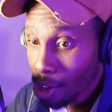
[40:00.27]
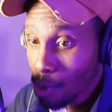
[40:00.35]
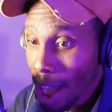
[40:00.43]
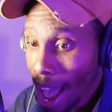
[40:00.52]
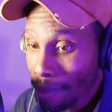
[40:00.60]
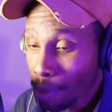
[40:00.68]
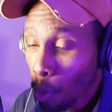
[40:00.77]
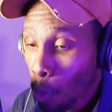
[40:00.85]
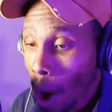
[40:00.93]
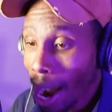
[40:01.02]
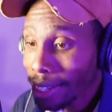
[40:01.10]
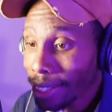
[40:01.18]
you have the
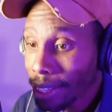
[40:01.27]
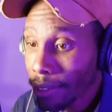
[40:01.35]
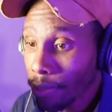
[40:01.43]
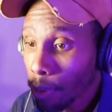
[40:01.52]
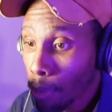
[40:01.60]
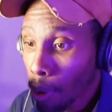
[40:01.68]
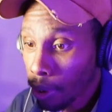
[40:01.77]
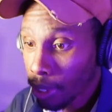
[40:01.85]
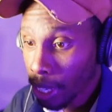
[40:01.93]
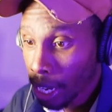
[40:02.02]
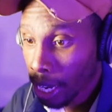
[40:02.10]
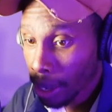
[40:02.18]
Washington football
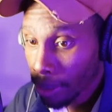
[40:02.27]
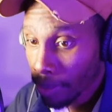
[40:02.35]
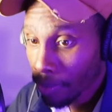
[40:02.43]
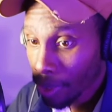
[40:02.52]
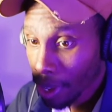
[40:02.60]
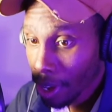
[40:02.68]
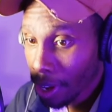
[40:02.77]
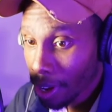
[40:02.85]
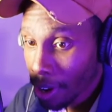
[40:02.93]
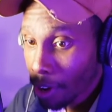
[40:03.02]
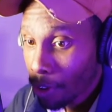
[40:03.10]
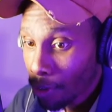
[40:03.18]
team
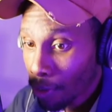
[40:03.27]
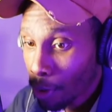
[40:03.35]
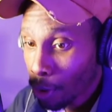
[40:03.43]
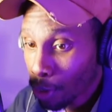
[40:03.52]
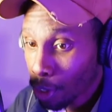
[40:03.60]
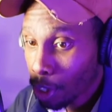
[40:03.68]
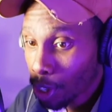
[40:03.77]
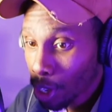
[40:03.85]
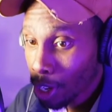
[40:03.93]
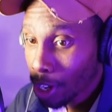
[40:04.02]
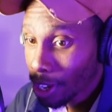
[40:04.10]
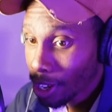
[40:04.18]
versus
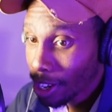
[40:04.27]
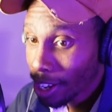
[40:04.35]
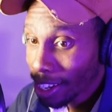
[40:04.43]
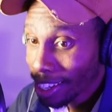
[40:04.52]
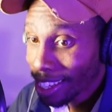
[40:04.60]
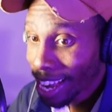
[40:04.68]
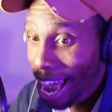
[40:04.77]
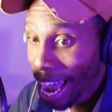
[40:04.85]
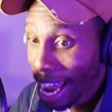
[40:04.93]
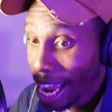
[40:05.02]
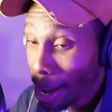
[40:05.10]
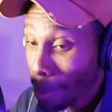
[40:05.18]

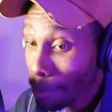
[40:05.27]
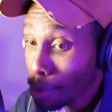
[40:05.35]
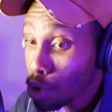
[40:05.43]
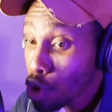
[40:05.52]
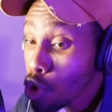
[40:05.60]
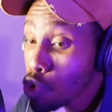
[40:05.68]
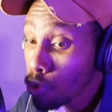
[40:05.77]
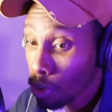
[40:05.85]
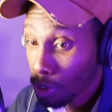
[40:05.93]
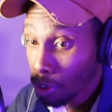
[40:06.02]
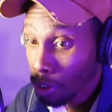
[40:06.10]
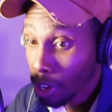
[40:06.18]
Cam
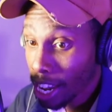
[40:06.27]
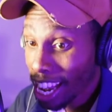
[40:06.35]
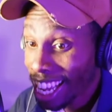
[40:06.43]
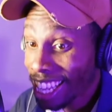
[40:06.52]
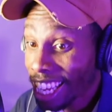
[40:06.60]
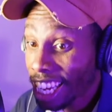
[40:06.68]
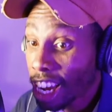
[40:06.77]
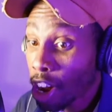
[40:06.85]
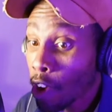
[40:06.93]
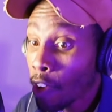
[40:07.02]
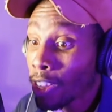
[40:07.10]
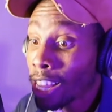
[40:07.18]
Newton and the
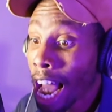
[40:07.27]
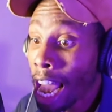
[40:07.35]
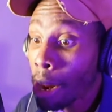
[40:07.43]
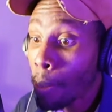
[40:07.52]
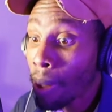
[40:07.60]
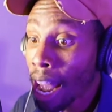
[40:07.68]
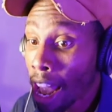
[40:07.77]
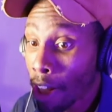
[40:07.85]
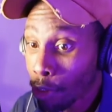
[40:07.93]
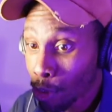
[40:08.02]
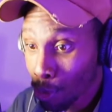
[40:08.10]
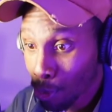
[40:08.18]
Carolina
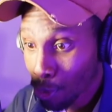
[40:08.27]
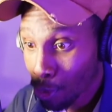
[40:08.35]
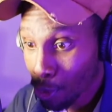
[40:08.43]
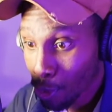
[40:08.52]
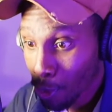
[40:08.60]
Panthers.